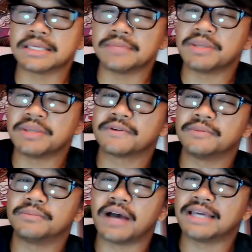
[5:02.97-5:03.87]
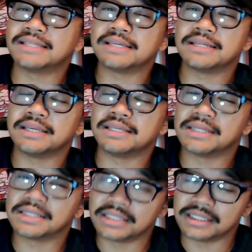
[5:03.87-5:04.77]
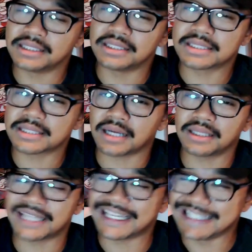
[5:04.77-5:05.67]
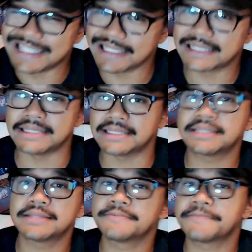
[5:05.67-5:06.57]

E P from Eyezin is a good, solid, and decent